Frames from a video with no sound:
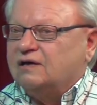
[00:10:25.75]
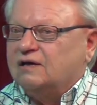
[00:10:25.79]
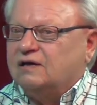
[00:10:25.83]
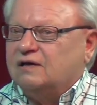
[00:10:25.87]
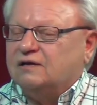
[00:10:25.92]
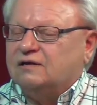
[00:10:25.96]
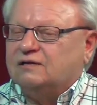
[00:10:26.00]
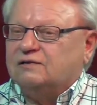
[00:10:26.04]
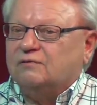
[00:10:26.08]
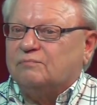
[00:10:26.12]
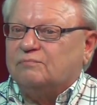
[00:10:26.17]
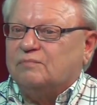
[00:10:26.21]

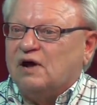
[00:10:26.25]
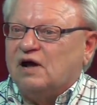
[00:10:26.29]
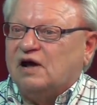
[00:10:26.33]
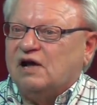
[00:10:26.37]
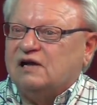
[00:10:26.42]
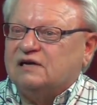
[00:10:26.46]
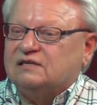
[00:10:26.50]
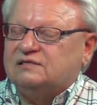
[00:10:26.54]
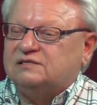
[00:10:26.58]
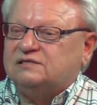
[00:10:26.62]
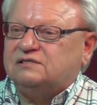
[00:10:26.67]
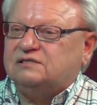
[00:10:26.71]
In the
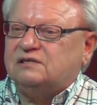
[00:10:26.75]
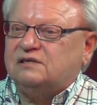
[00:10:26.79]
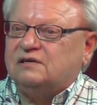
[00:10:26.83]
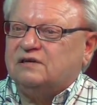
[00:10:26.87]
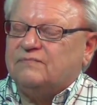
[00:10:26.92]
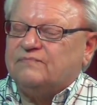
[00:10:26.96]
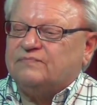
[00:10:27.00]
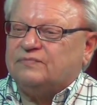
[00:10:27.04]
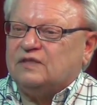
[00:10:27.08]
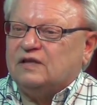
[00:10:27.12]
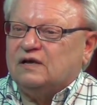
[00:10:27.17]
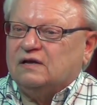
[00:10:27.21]
past,
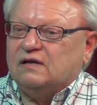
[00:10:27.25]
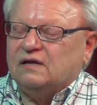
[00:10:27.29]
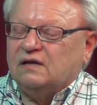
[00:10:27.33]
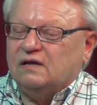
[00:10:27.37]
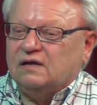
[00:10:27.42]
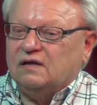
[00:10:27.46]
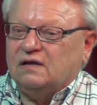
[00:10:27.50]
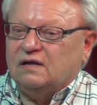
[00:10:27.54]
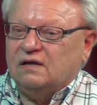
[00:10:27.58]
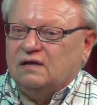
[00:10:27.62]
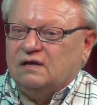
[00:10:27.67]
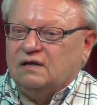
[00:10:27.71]

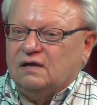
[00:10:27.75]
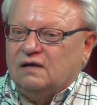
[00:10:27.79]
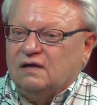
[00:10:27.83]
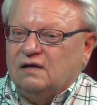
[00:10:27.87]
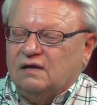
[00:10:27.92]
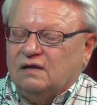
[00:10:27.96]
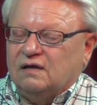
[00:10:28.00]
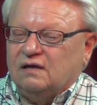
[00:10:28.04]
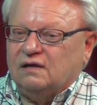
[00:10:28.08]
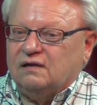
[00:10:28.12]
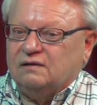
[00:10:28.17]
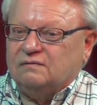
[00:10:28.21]

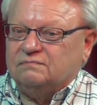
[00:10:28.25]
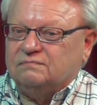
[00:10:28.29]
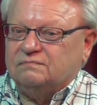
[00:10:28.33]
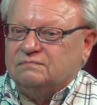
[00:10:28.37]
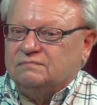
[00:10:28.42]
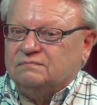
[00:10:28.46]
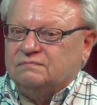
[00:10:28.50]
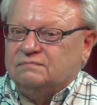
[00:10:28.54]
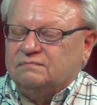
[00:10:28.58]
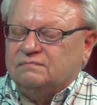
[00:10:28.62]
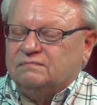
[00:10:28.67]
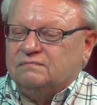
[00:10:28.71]

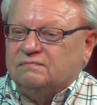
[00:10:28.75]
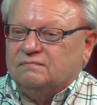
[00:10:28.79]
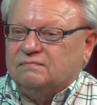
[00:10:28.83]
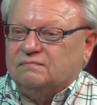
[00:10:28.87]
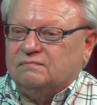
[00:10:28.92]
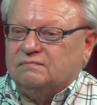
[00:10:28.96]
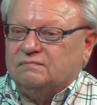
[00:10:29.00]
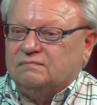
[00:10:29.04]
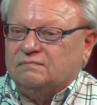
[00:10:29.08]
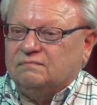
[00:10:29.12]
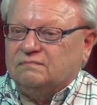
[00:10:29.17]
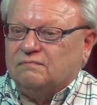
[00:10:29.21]

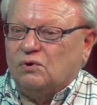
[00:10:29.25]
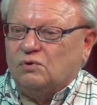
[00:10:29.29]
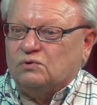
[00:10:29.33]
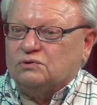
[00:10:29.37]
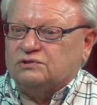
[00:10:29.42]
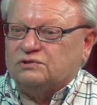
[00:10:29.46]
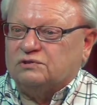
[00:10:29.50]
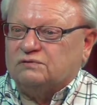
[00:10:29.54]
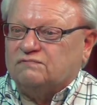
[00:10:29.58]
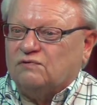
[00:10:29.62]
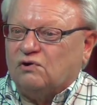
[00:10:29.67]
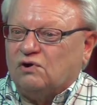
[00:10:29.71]

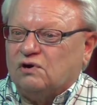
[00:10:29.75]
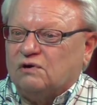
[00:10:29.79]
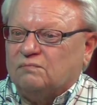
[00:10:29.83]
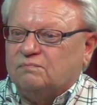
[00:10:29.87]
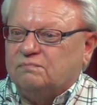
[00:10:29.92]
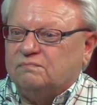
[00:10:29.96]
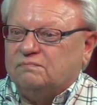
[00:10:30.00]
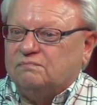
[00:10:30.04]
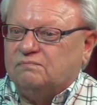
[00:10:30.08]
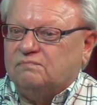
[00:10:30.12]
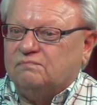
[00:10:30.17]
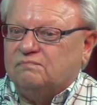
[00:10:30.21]
most of
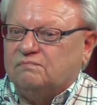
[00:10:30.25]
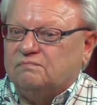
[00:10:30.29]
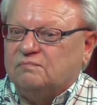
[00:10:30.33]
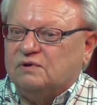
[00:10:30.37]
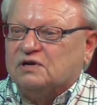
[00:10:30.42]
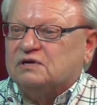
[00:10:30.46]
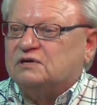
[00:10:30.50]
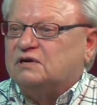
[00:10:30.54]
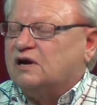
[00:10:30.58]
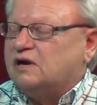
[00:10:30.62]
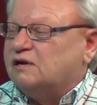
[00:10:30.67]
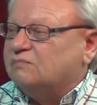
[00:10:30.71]
our
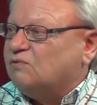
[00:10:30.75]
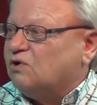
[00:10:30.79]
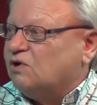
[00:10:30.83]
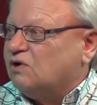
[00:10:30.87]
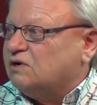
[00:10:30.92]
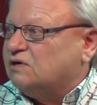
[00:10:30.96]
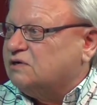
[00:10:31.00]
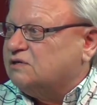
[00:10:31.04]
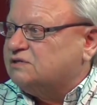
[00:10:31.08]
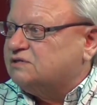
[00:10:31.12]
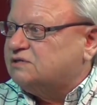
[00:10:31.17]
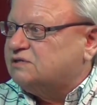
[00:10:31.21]
big-name
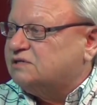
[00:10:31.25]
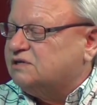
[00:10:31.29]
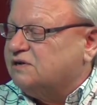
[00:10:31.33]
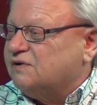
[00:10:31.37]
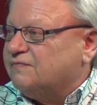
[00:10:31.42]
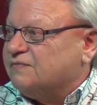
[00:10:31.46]
artists,